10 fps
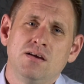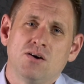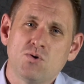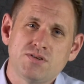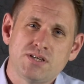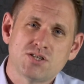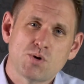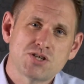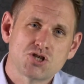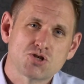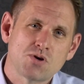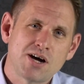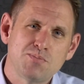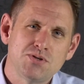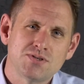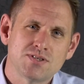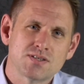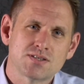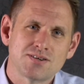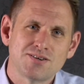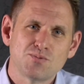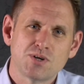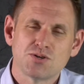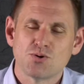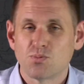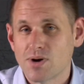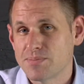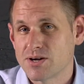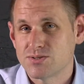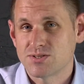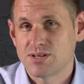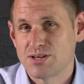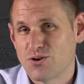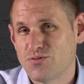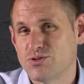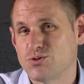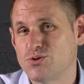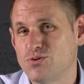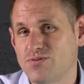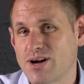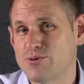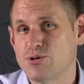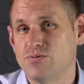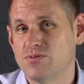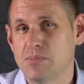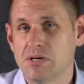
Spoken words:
All of these questions will help you to discern whether your web hosting offers good value for